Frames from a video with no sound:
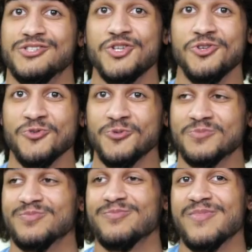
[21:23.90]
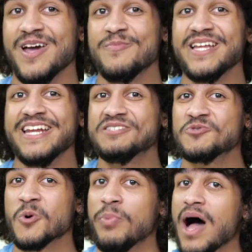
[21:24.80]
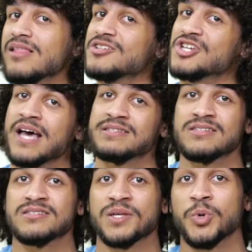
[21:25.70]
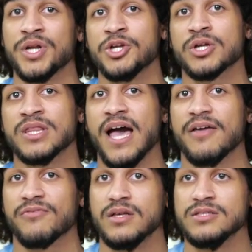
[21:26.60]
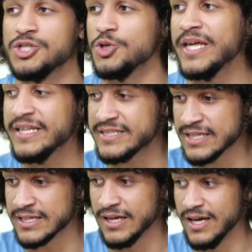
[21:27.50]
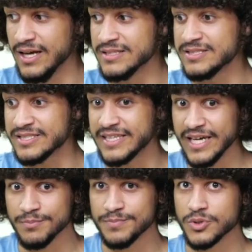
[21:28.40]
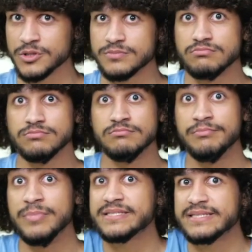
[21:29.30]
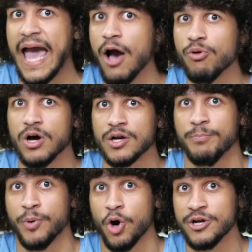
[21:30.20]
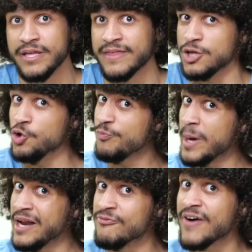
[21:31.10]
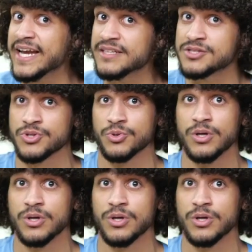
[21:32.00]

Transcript: Do you maybe need to apologize to someone in your life? Do you need to skip or miss out on a party that you've been invited to?